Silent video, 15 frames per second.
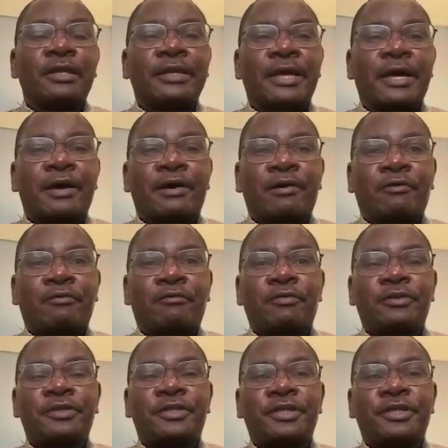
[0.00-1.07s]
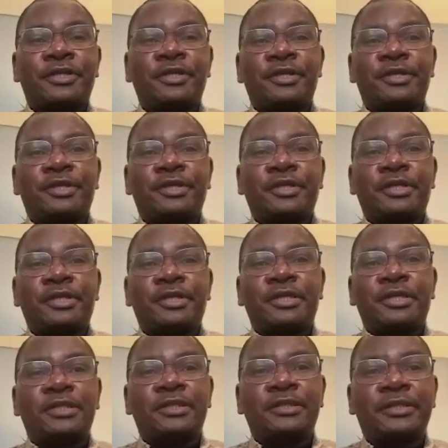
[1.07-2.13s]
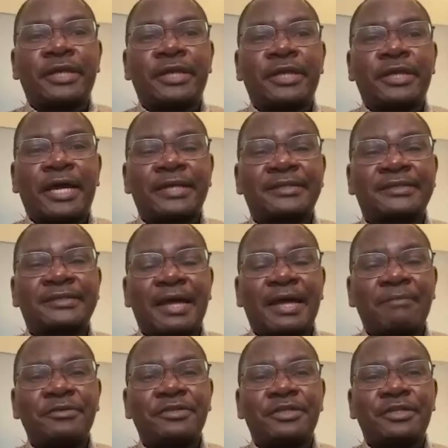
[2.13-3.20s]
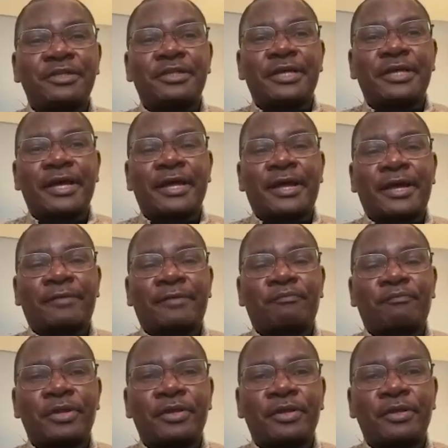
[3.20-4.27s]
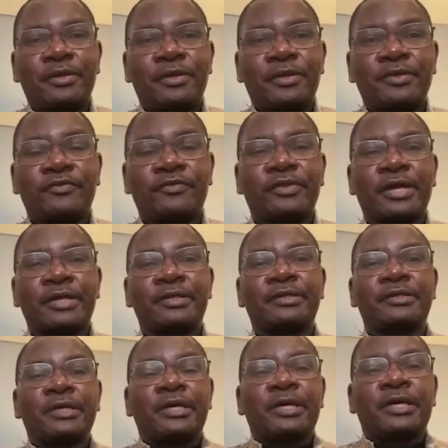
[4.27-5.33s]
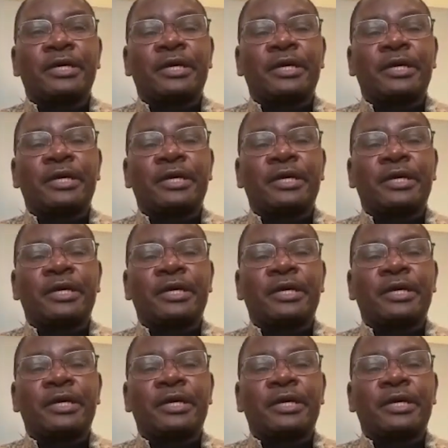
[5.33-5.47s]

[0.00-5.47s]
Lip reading: Now, the assumption in the IRP is that